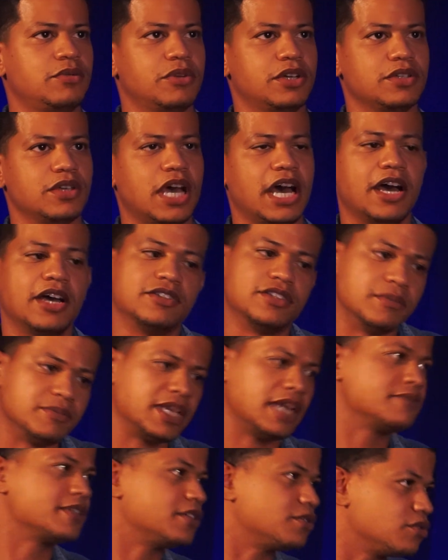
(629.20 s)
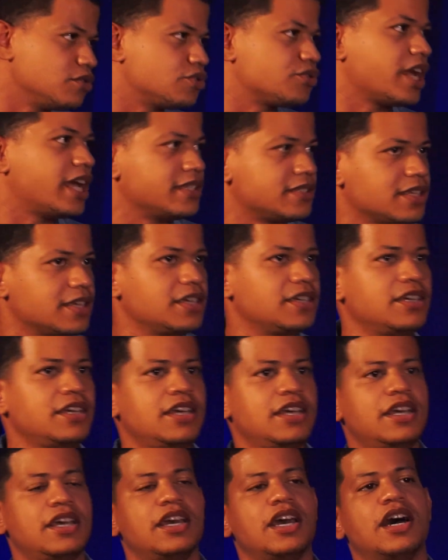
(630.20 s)
But, sometimes I do translate.
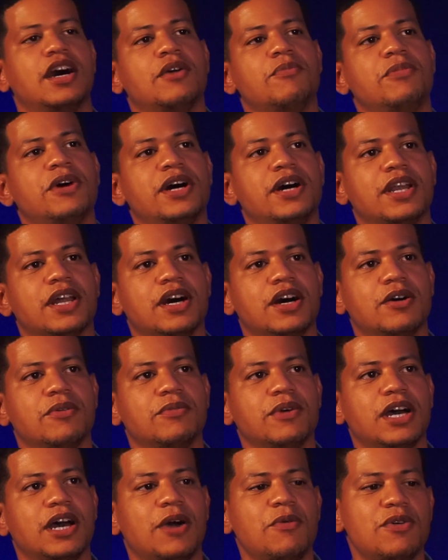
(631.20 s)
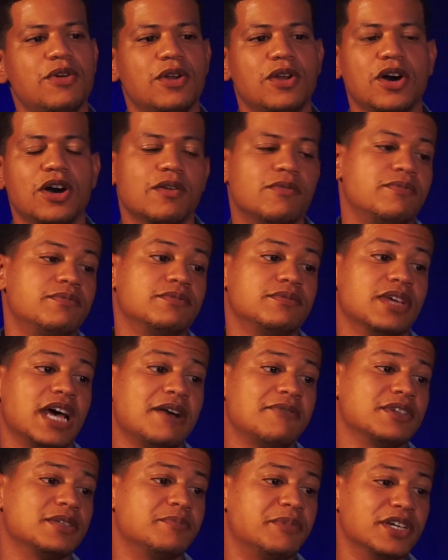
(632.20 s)
But I would love to
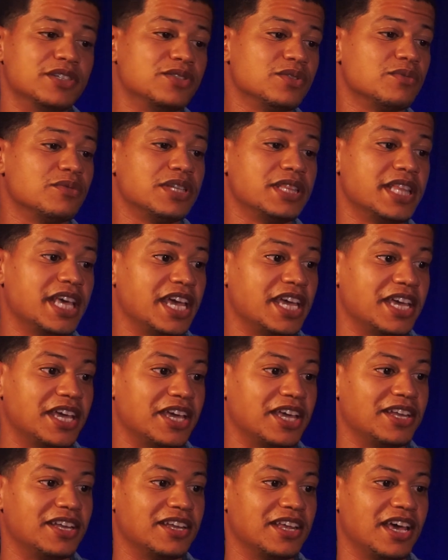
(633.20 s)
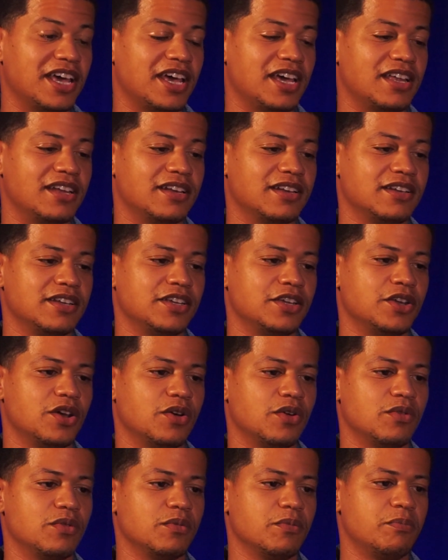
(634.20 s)
have a special one day and you
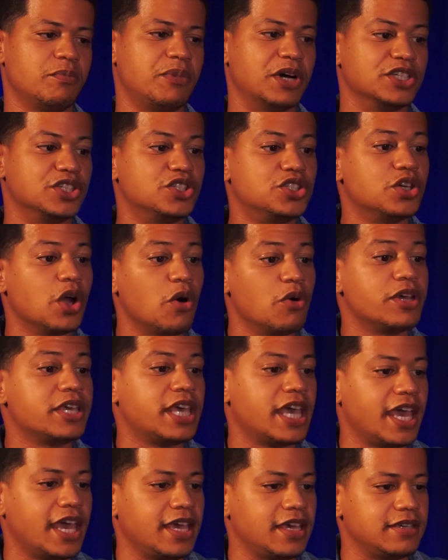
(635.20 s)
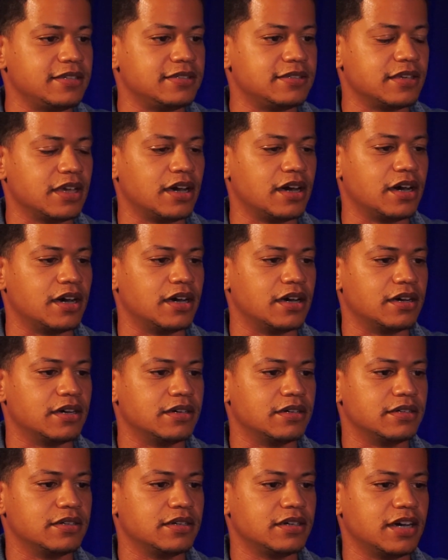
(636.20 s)
know, but showcase
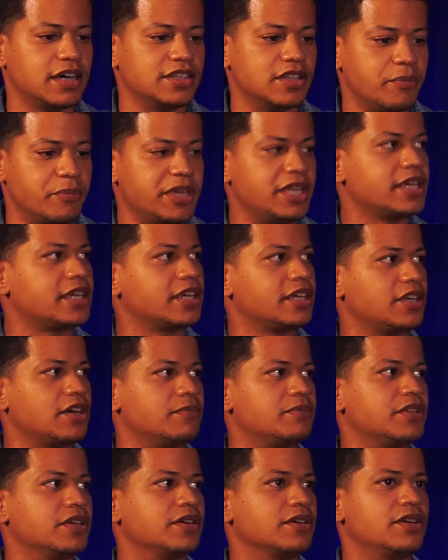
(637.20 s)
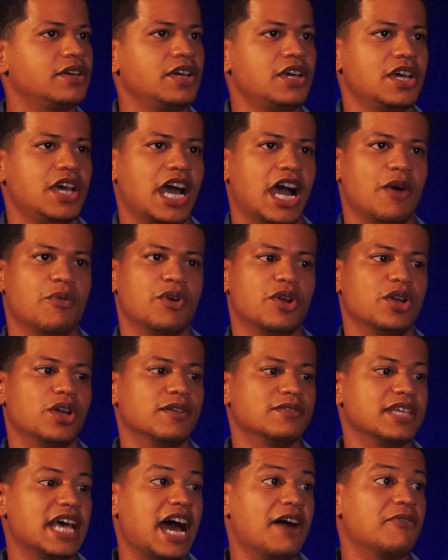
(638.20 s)
a Dominican up there. I would
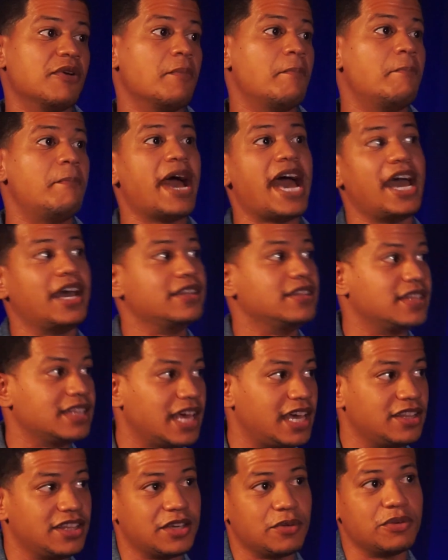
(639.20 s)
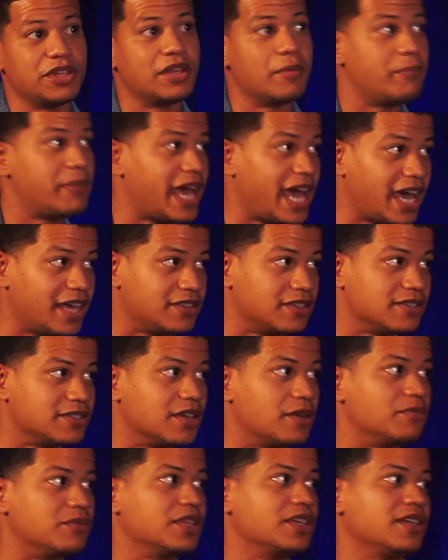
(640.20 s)
love to have a band, end it with a band or
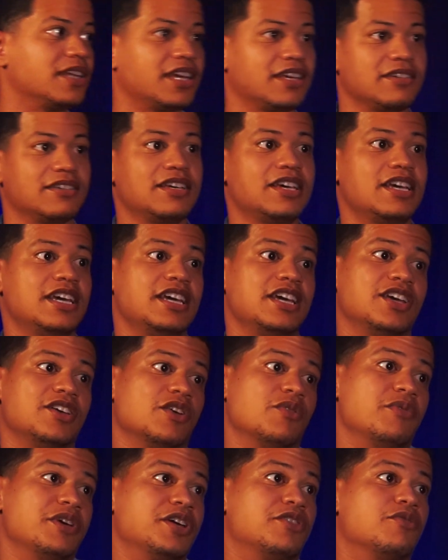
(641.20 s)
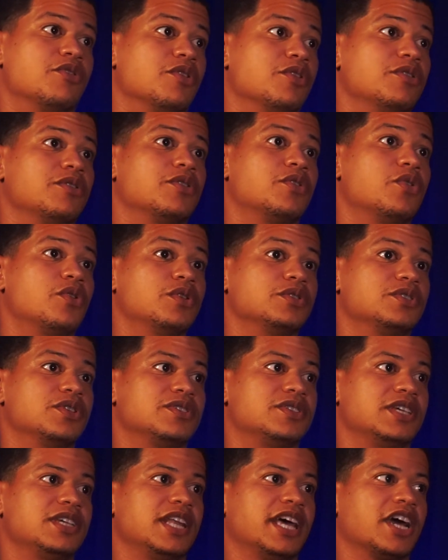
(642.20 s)
something. Like, it would be cool to
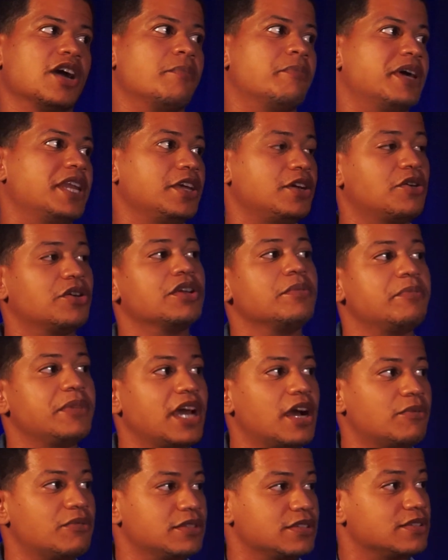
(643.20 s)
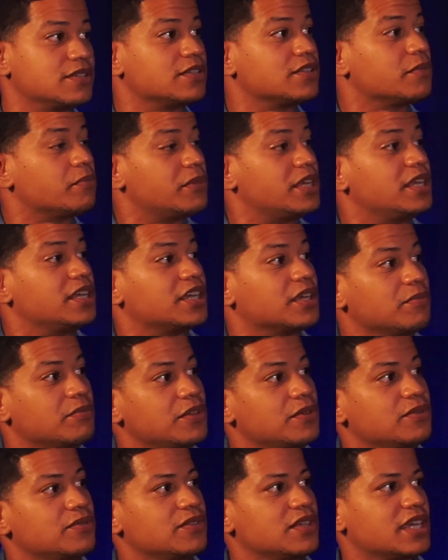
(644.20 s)
see like a Perico Ripiao, which is a Dominican
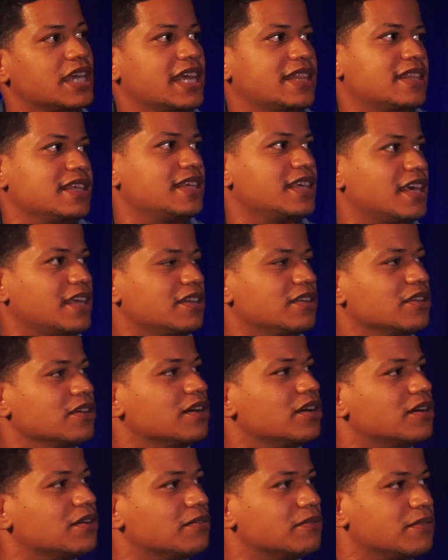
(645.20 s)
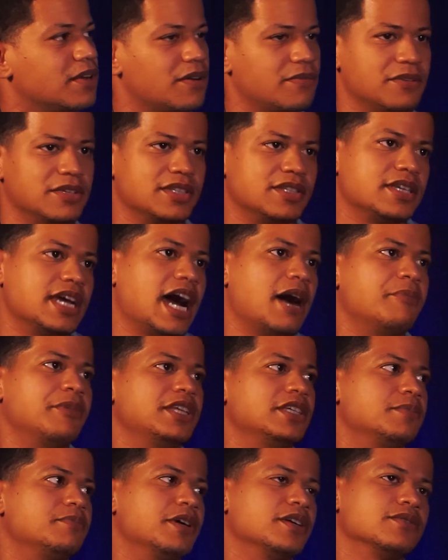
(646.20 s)
music at the end of a comedy
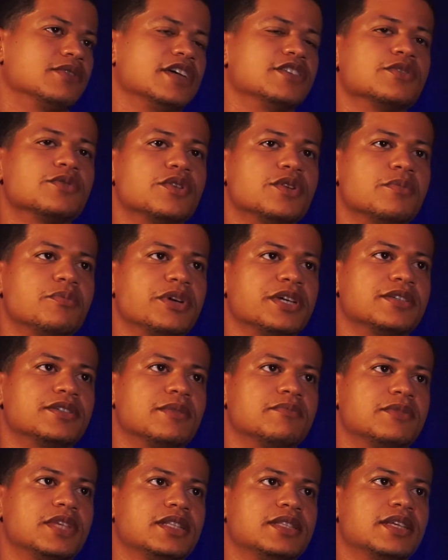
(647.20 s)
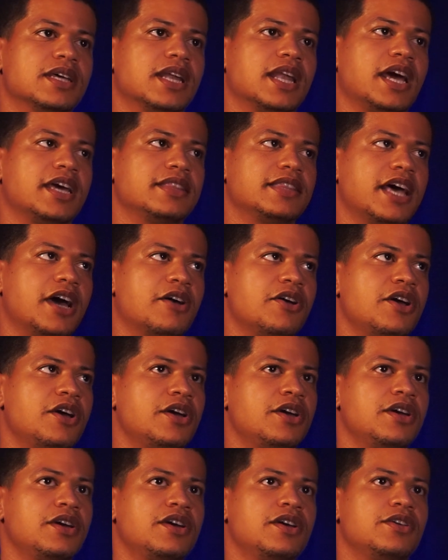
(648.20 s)
special. I just want to bring something to light that
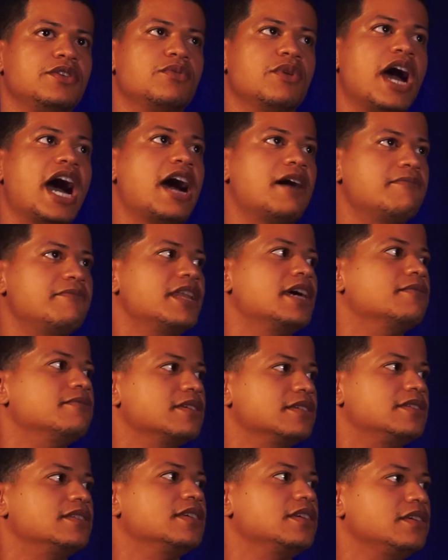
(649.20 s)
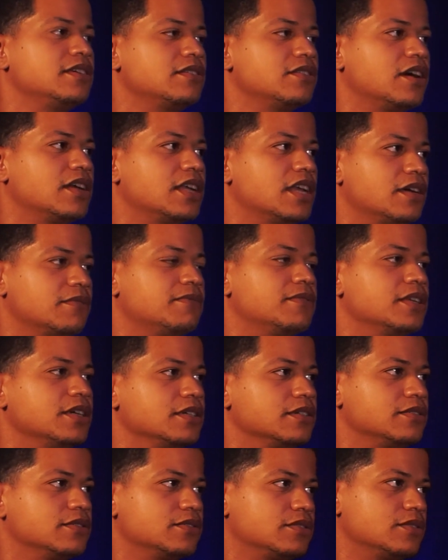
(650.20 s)
you have never seen on
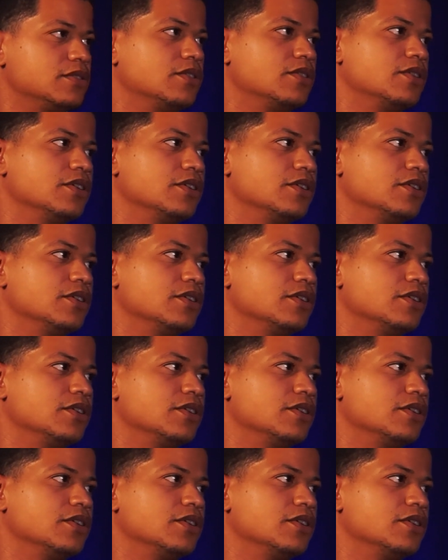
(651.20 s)
Netflix or,